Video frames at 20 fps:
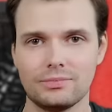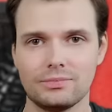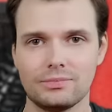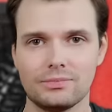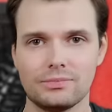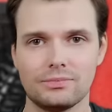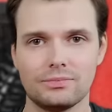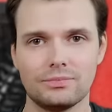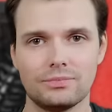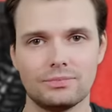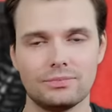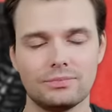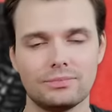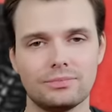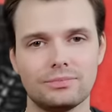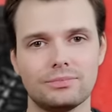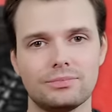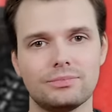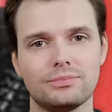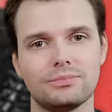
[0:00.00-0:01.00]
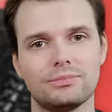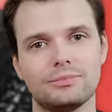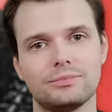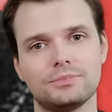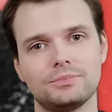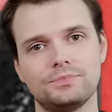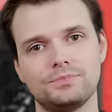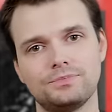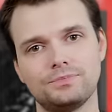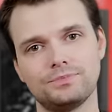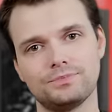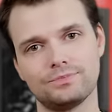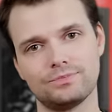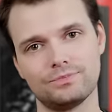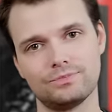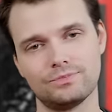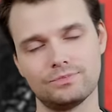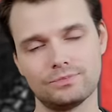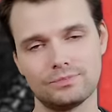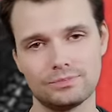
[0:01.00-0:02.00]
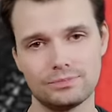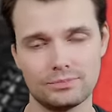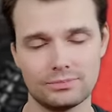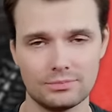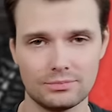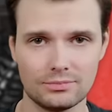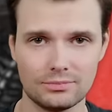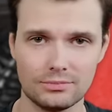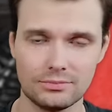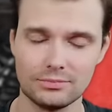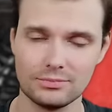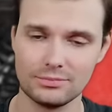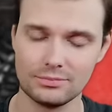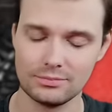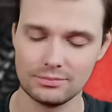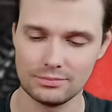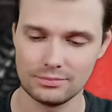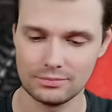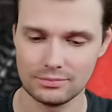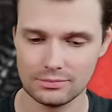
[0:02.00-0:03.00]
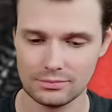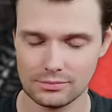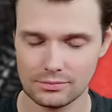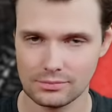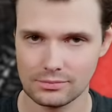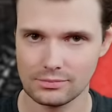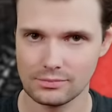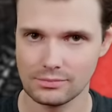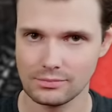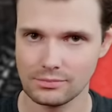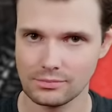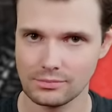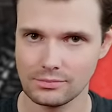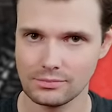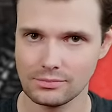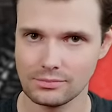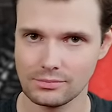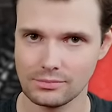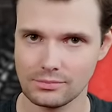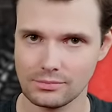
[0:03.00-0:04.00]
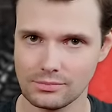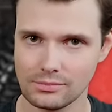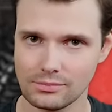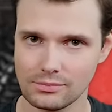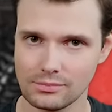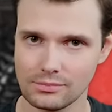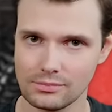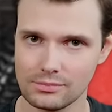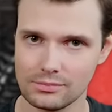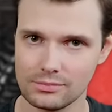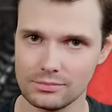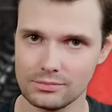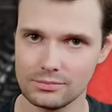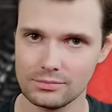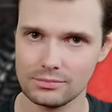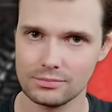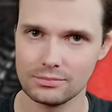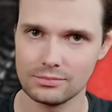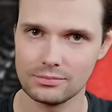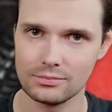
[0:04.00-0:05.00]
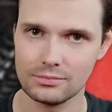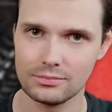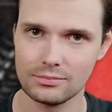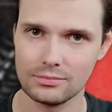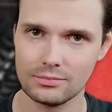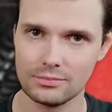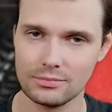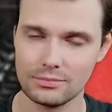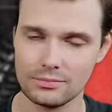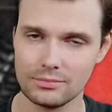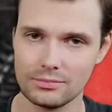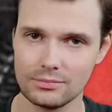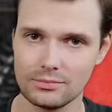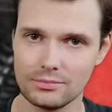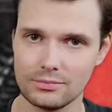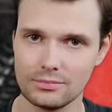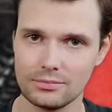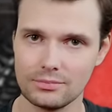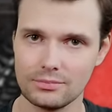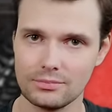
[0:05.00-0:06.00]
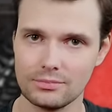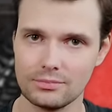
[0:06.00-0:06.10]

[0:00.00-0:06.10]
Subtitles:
The person shown says nothing.